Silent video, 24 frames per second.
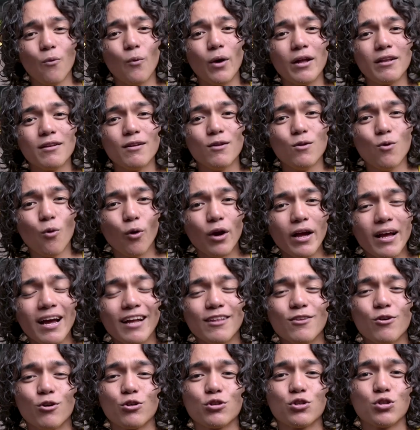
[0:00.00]
when looking
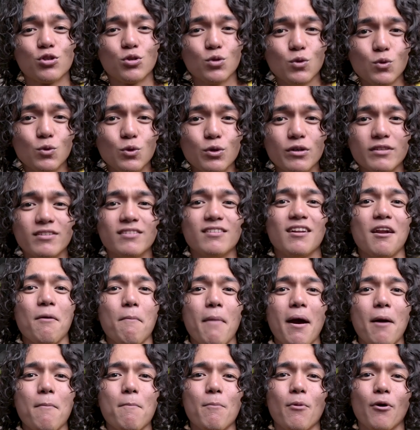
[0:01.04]
at your shoes,
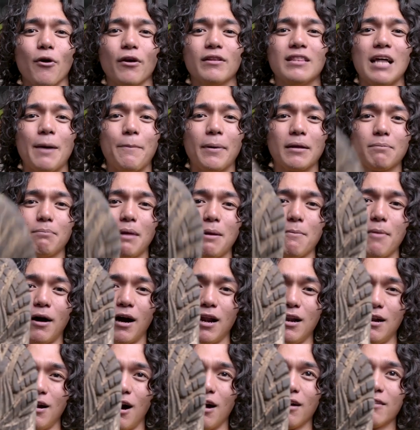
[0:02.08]
remember, dapat may mga
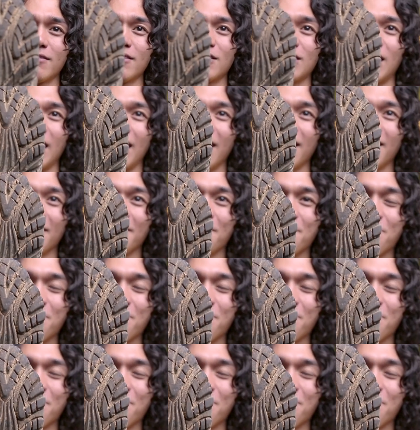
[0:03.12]
lugs siya.